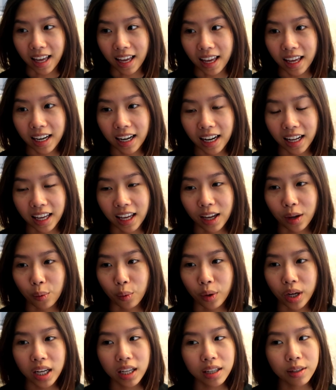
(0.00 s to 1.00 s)
and i
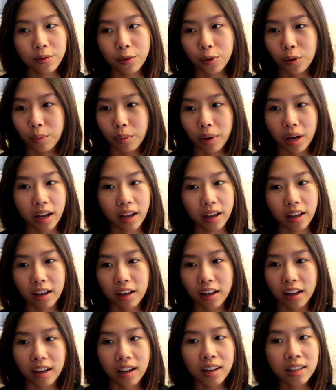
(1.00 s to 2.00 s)
can't wait for
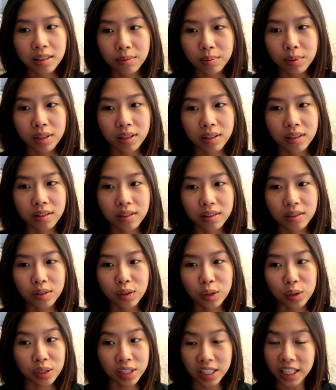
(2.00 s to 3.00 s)
my husband
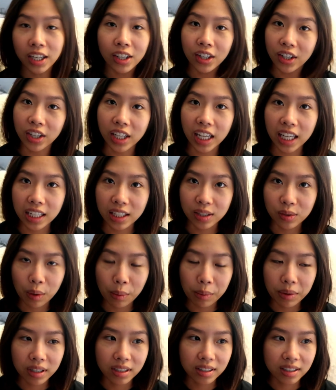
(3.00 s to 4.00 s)
to see her again as
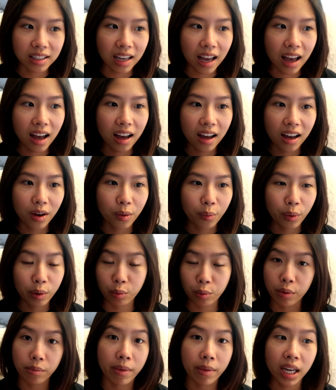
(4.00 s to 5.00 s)
well because uh,
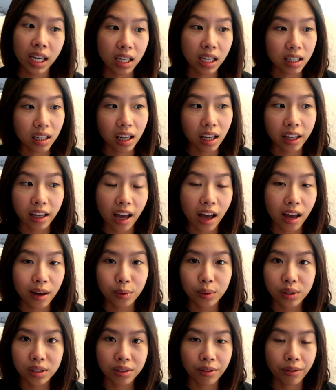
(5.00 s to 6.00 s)
when we met like i
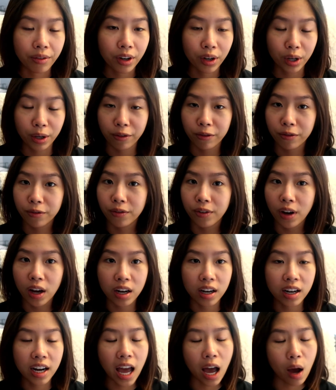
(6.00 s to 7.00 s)
was a very
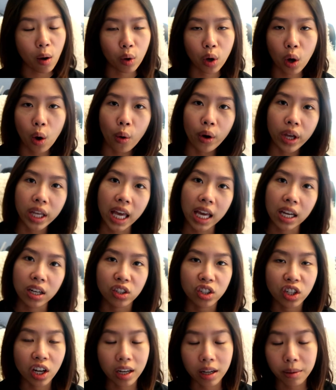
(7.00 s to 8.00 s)
fun outgoing
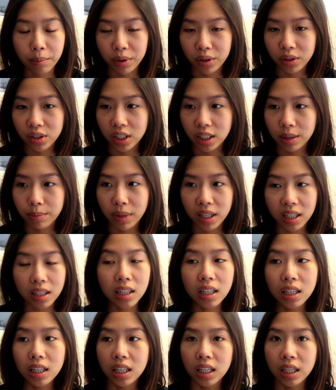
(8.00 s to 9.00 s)
energetic person but
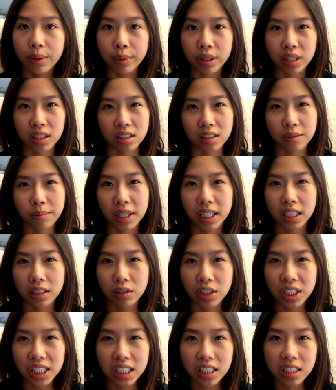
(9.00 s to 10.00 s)
because of my
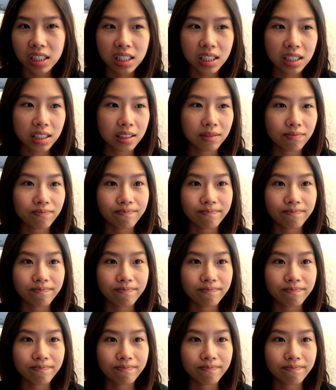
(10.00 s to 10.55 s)
illnesses